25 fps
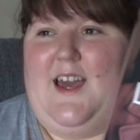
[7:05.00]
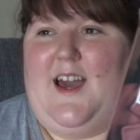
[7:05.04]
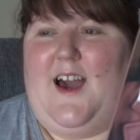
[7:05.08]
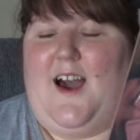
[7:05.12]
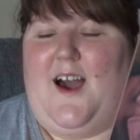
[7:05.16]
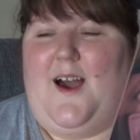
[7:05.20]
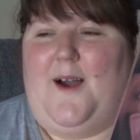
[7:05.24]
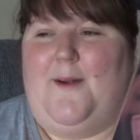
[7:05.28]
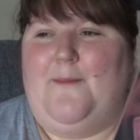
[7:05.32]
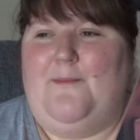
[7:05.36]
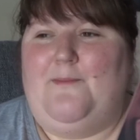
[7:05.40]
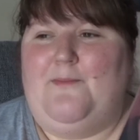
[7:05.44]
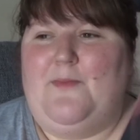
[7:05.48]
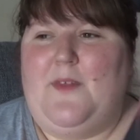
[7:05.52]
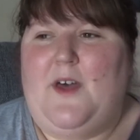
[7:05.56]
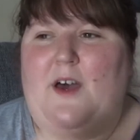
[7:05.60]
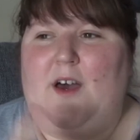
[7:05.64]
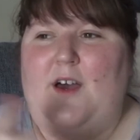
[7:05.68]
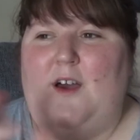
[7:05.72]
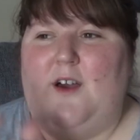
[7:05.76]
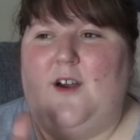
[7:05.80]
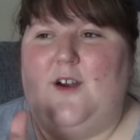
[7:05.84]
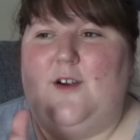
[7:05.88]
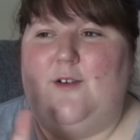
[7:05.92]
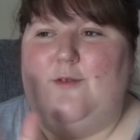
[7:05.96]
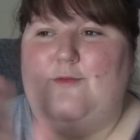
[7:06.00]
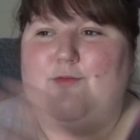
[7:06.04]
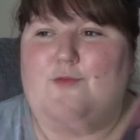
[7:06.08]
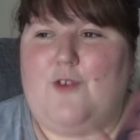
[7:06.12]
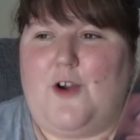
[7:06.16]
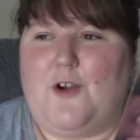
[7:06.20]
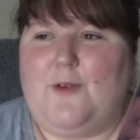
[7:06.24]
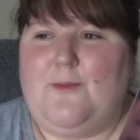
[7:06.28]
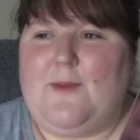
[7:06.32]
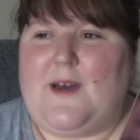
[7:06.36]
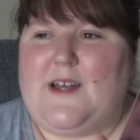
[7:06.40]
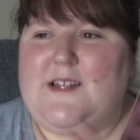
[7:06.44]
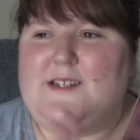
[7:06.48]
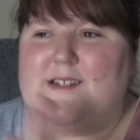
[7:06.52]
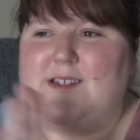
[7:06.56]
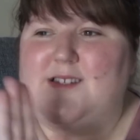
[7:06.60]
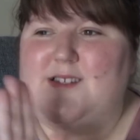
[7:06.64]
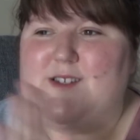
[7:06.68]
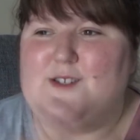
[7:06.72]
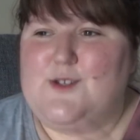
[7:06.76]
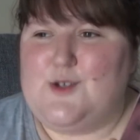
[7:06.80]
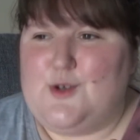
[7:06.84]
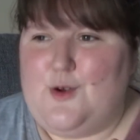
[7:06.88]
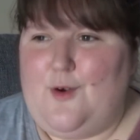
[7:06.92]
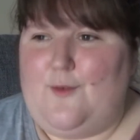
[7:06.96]
um,
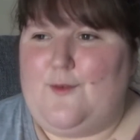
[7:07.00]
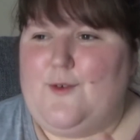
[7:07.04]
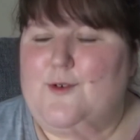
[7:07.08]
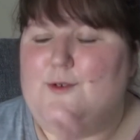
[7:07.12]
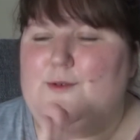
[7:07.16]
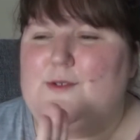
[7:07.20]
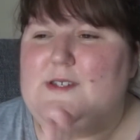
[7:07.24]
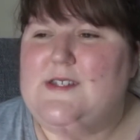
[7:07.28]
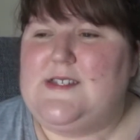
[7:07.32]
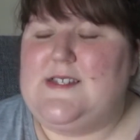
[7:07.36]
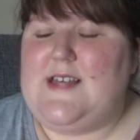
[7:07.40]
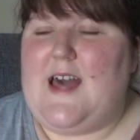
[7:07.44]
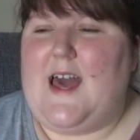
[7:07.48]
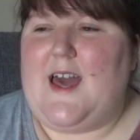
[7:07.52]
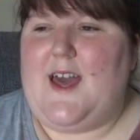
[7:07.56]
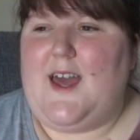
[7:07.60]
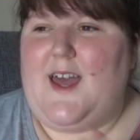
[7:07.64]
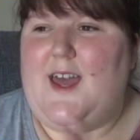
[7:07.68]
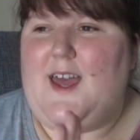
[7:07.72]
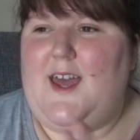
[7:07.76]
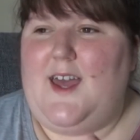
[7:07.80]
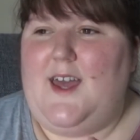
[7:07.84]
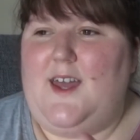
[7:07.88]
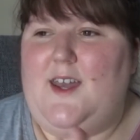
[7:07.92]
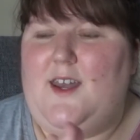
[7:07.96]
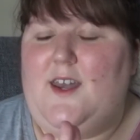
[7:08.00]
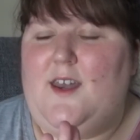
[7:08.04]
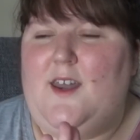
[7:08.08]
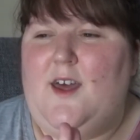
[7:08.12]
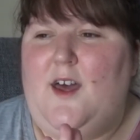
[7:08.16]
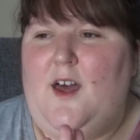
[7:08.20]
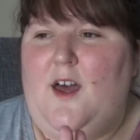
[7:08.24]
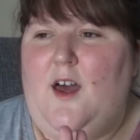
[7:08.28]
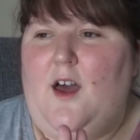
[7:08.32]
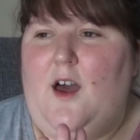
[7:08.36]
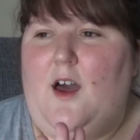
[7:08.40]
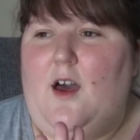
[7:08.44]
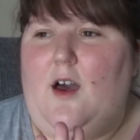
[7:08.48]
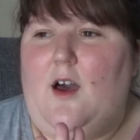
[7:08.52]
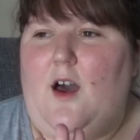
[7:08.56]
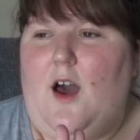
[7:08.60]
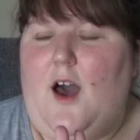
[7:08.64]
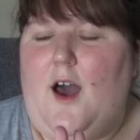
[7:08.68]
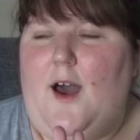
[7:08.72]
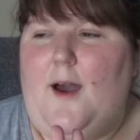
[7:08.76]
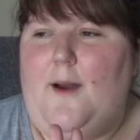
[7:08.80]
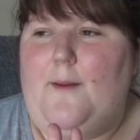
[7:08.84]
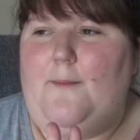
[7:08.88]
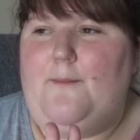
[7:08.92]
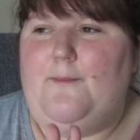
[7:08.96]
romance novel set in
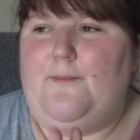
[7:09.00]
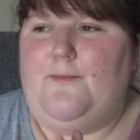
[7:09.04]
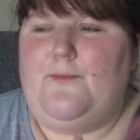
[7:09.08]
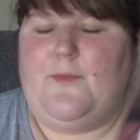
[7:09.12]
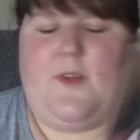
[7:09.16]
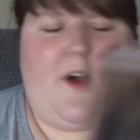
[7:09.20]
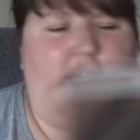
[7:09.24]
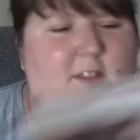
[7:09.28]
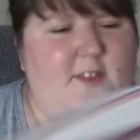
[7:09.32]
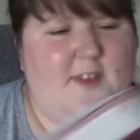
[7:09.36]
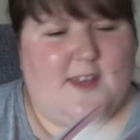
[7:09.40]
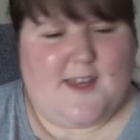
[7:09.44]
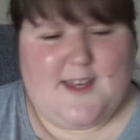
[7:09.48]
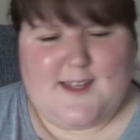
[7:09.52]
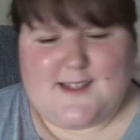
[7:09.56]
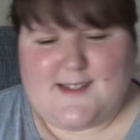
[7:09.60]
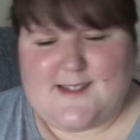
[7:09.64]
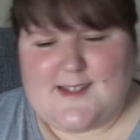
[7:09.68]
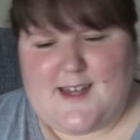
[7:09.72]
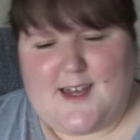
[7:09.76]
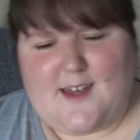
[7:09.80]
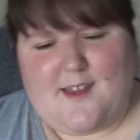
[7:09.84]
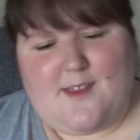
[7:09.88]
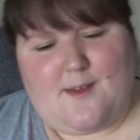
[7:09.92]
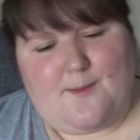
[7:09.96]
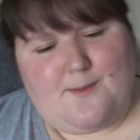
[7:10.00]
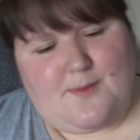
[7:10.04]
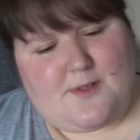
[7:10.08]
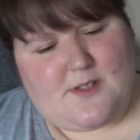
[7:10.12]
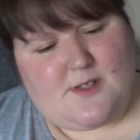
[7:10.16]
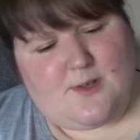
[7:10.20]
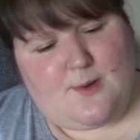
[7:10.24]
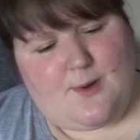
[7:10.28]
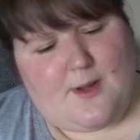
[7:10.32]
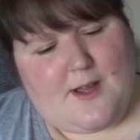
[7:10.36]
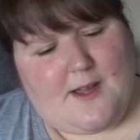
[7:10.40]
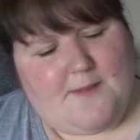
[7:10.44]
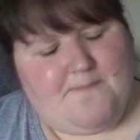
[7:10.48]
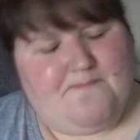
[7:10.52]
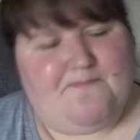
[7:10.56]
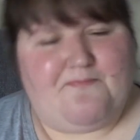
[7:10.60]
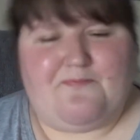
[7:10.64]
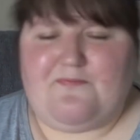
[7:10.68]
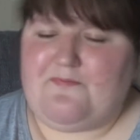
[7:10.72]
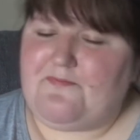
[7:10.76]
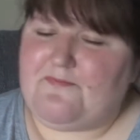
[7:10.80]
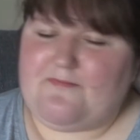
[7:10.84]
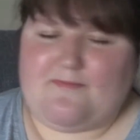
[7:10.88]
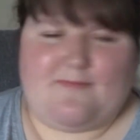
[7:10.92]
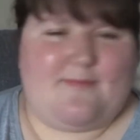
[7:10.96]
um, i think it's either between
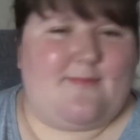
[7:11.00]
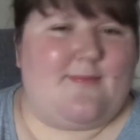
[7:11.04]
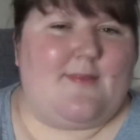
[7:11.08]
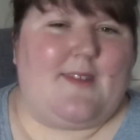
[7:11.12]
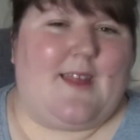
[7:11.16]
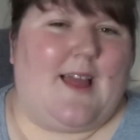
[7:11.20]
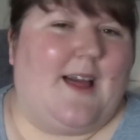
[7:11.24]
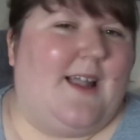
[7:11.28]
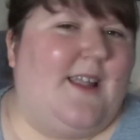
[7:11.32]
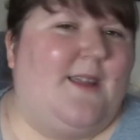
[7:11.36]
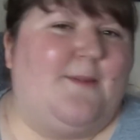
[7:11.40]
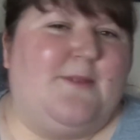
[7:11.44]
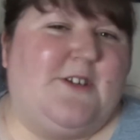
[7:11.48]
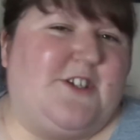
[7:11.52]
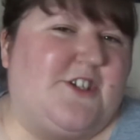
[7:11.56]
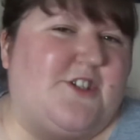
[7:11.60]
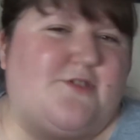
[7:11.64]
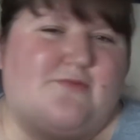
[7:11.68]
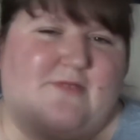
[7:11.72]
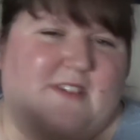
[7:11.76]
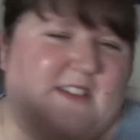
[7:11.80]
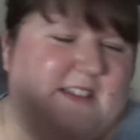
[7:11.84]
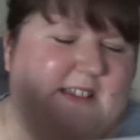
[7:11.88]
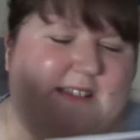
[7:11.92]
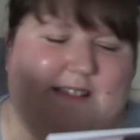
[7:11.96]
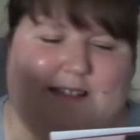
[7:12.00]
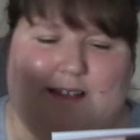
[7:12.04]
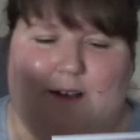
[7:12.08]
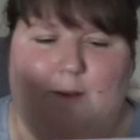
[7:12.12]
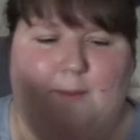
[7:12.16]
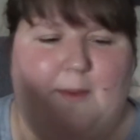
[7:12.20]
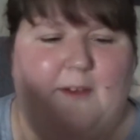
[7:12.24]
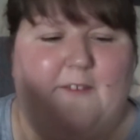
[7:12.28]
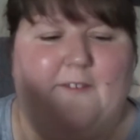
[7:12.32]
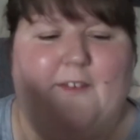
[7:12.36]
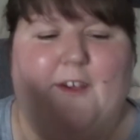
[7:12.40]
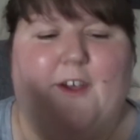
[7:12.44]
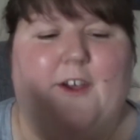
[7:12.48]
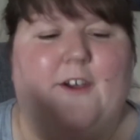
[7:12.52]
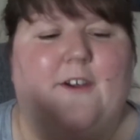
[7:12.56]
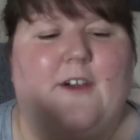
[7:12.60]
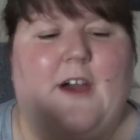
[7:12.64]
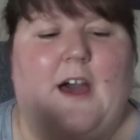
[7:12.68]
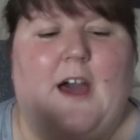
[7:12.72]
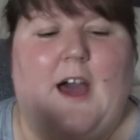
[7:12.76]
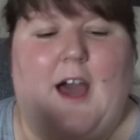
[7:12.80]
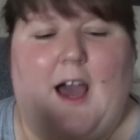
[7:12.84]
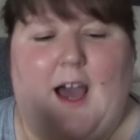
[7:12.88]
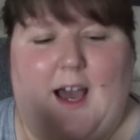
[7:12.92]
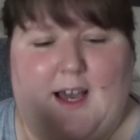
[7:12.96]
let me just read this little bit for you.
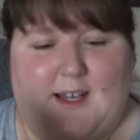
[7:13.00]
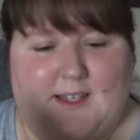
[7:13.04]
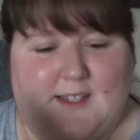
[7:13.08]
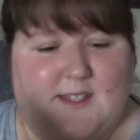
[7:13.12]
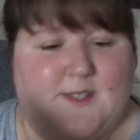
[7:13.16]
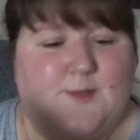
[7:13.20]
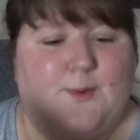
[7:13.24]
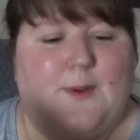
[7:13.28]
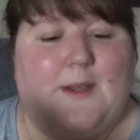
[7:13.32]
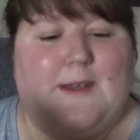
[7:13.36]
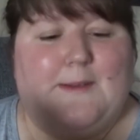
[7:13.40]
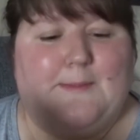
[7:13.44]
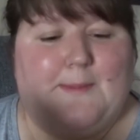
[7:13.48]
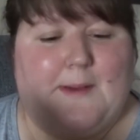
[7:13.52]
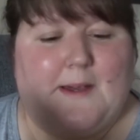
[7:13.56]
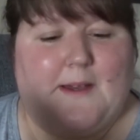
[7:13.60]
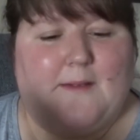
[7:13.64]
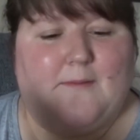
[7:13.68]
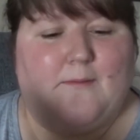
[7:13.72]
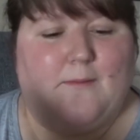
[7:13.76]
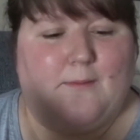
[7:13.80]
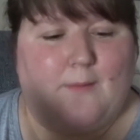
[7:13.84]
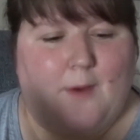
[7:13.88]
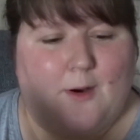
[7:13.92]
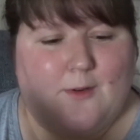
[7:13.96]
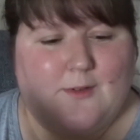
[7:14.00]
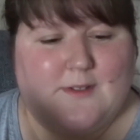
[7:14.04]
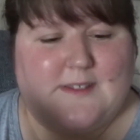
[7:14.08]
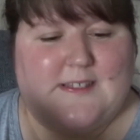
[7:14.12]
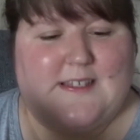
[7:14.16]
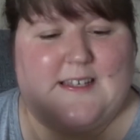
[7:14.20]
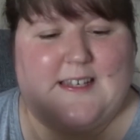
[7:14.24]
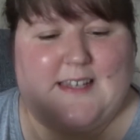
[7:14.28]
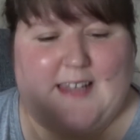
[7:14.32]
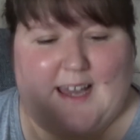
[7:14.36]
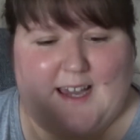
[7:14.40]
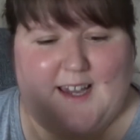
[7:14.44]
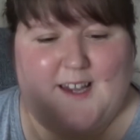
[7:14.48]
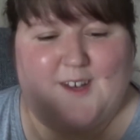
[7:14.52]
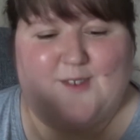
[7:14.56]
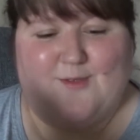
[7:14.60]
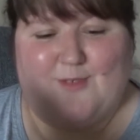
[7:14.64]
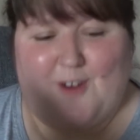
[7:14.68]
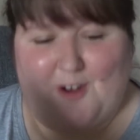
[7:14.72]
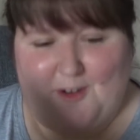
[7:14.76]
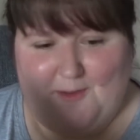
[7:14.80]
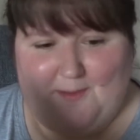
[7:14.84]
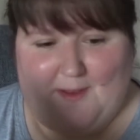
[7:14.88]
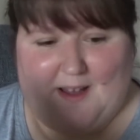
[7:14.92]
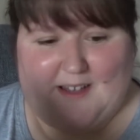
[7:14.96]
A sweeping, multi-layered
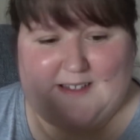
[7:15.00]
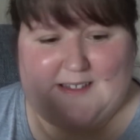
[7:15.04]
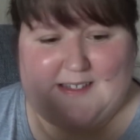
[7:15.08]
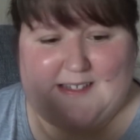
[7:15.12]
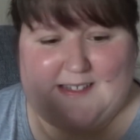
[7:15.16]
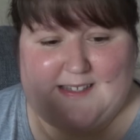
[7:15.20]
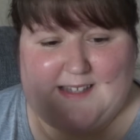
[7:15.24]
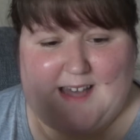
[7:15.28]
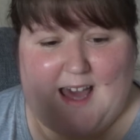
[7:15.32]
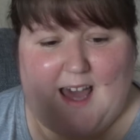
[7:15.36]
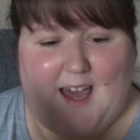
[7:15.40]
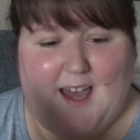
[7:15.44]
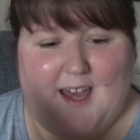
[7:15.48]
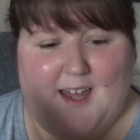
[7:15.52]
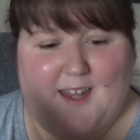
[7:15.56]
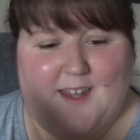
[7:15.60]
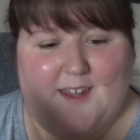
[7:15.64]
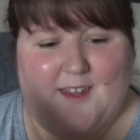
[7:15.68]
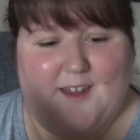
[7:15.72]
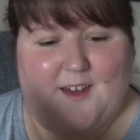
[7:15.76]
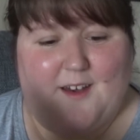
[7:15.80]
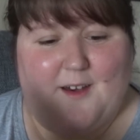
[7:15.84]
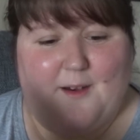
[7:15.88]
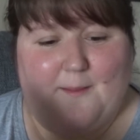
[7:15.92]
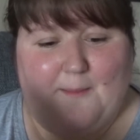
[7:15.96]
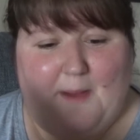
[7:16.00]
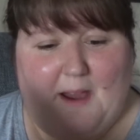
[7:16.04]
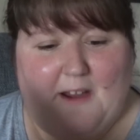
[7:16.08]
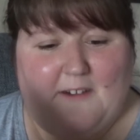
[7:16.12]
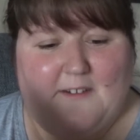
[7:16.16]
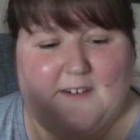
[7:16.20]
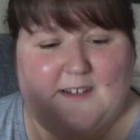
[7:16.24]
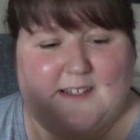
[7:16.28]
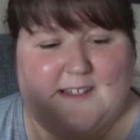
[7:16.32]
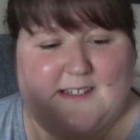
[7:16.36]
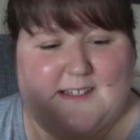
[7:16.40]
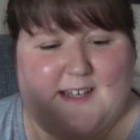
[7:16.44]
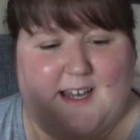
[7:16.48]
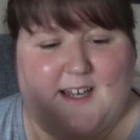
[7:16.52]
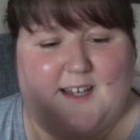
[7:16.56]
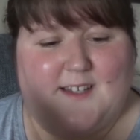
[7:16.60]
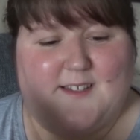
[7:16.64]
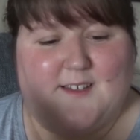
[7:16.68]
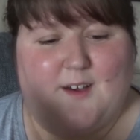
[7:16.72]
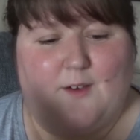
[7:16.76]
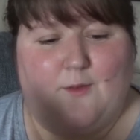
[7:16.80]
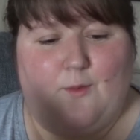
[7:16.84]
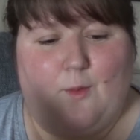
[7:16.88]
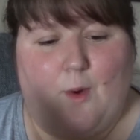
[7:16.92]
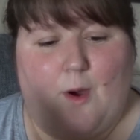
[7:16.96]
romance set in the perilous days
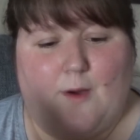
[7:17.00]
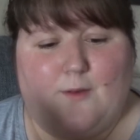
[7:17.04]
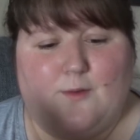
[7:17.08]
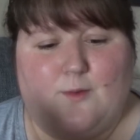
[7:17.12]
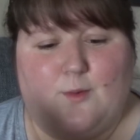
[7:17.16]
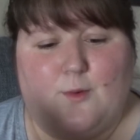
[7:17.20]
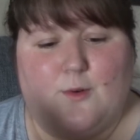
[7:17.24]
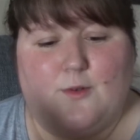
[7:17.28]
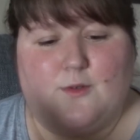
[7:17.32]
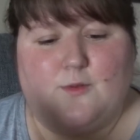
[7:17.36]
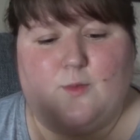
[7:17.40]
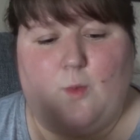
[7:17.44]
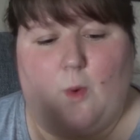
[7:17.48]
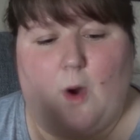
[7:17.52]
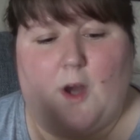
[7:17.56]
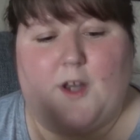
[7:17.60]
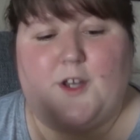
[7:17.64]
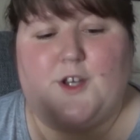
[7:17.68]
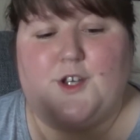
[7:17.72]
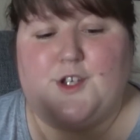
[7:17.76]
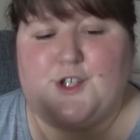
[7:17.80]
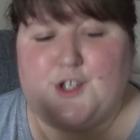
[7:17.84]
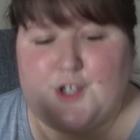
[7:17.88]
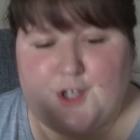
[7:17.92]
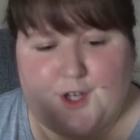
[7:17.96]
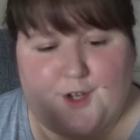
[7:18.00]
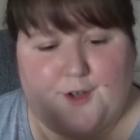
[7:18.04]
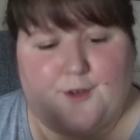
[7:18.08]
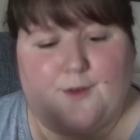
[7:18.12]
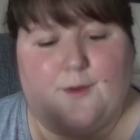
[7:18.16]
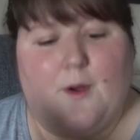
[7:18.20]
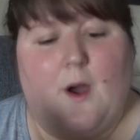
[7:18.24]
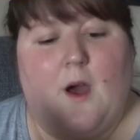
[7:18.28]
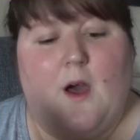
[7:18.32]
of World Wars One and Two,